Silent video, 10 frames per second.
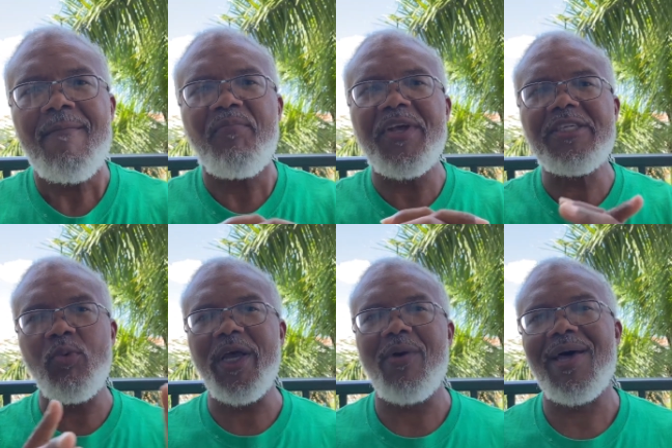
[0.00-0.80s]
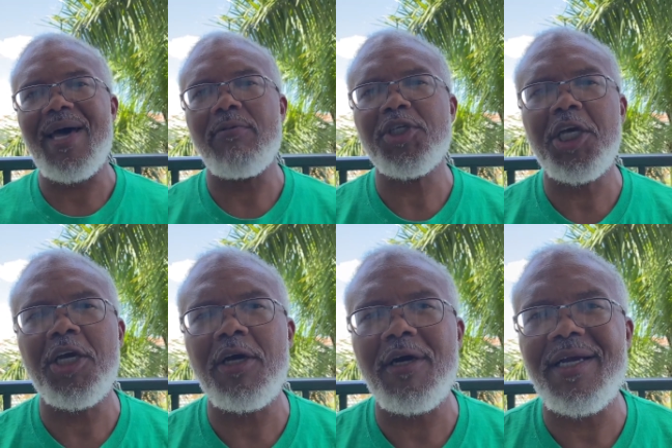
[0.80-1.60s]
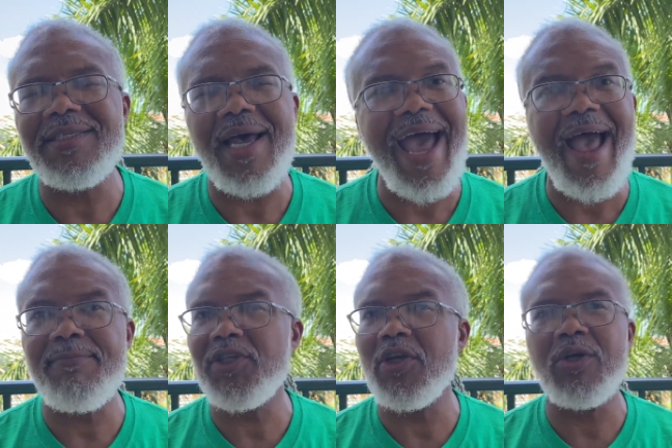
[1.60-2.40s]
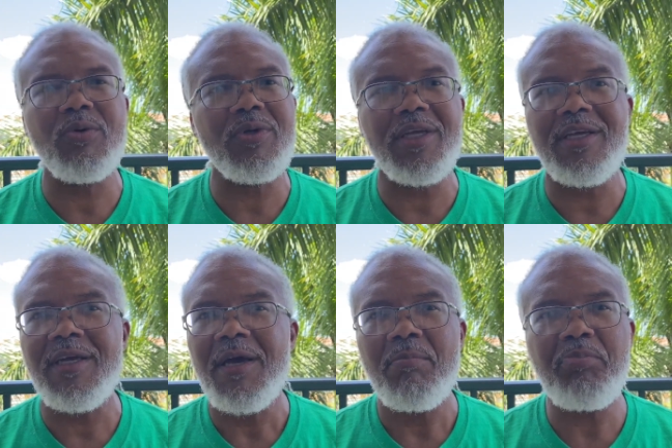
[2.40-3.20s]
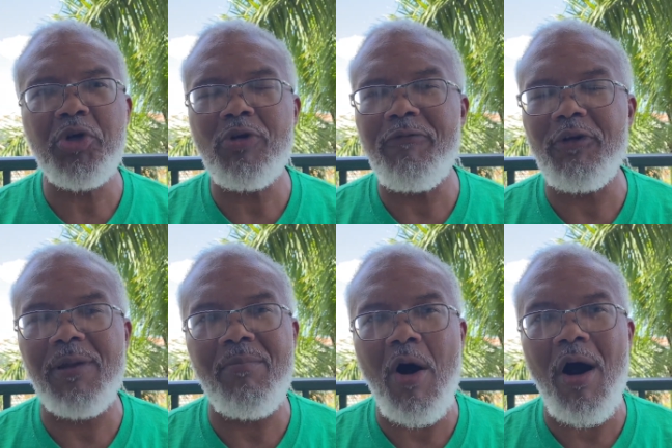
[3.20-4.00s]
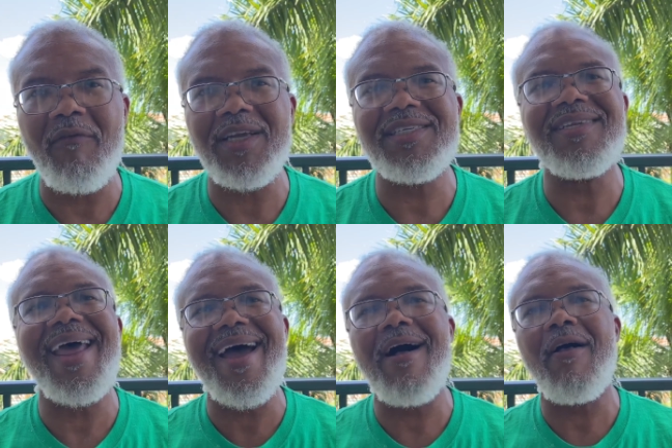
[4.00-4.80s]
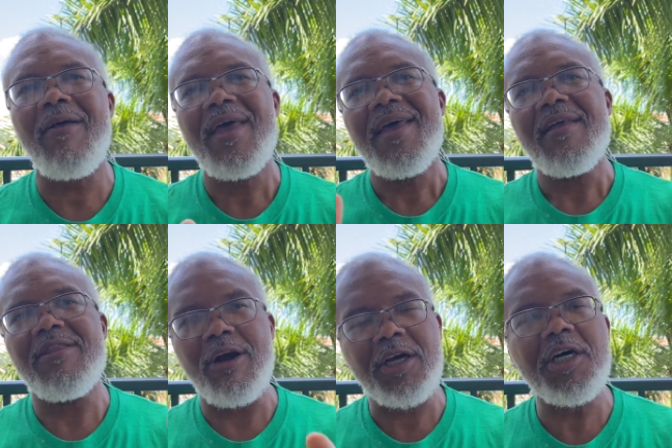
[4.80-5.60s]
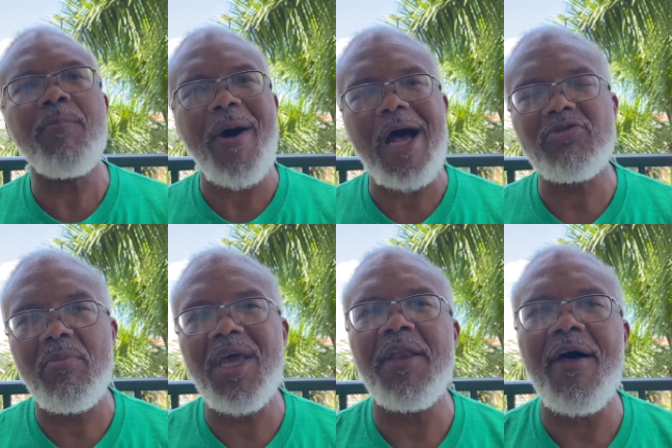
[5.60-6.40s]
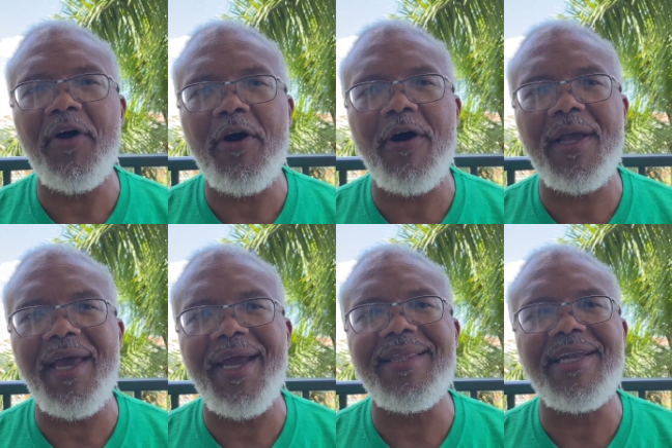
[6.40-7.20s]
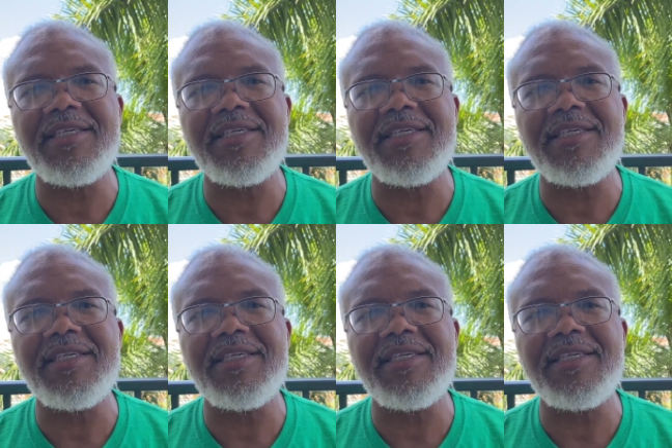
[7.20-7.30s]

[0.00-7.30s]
This week while I was here is absolutely beautiful and marvelous. Now there could possibly be another hurricane that